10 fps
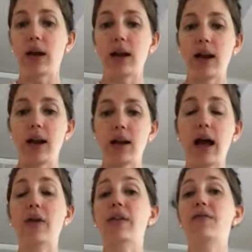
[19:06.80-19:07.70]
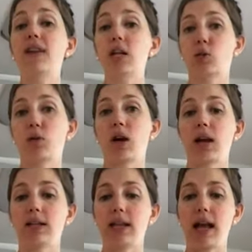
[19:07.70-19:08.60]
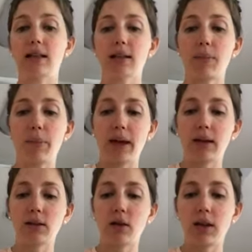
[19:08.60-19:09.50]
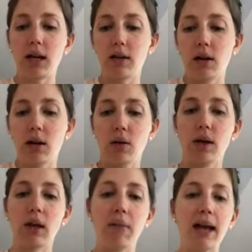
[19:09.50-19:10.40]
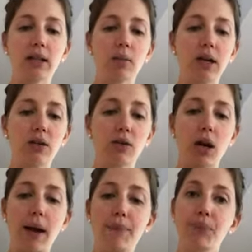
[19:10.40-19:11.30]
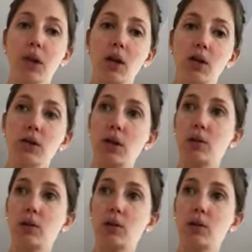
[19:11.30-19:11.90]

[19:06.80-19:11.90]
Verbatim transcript: it how the finished product ends up being so that we can okay, maximize your time. So